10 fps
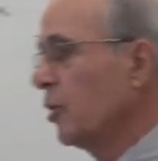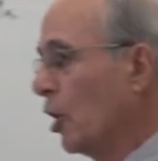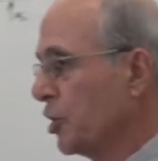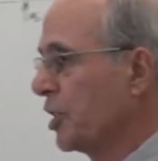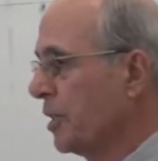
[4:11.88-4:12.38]

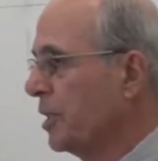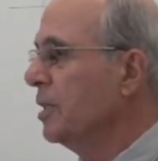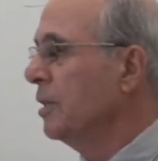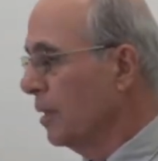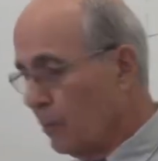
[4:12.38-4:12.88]

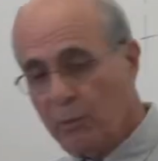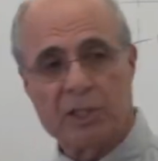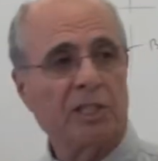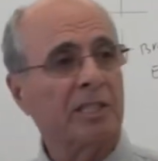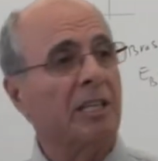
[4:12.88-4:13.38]
logically,
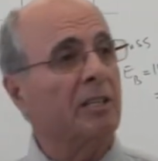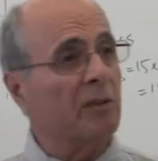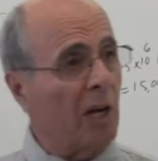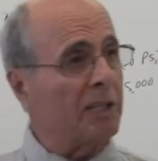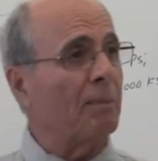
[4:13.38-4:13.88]
which is then
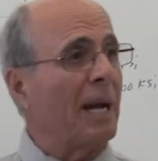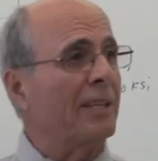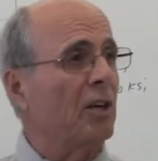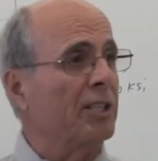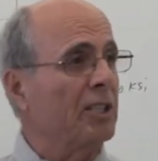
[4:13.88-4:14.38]
not a
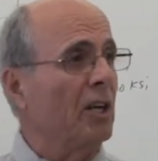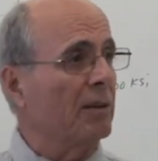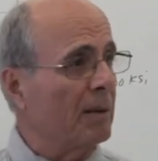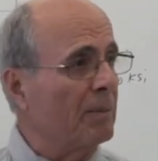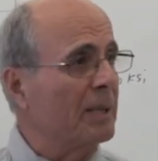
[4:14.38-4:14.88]
bad idea.
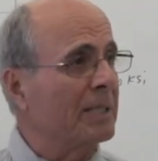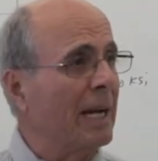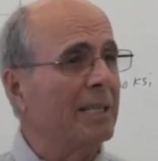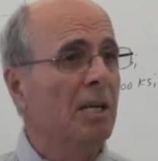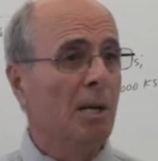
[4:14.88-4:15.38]
Remember
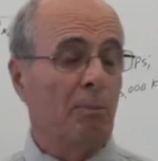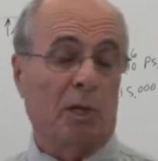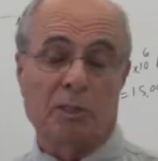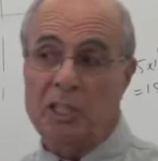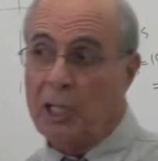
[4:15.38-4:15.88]
that?
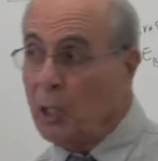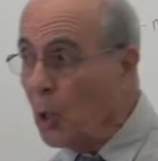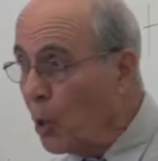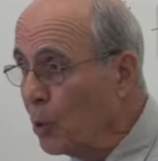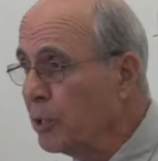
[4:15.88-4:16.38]
But
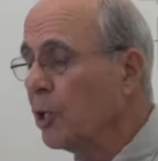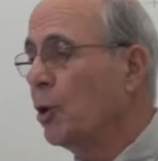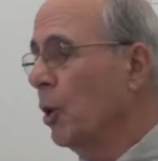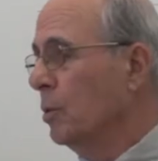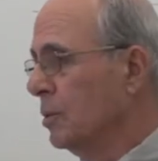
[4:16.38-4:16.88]
alone,
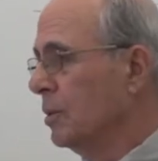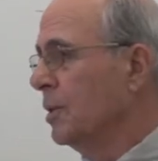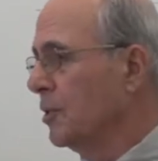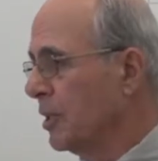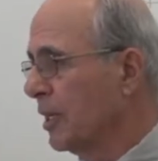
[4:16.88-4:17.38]
no.
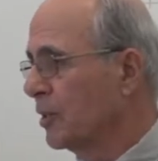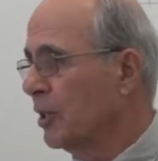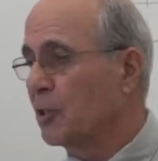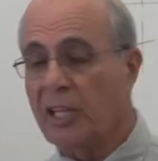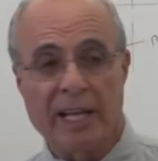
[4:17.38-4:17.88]
Is that
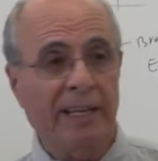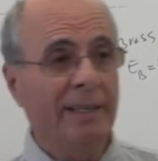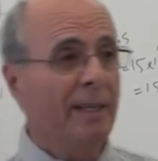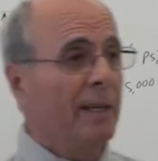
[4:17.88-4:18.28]
good? Yeah. Then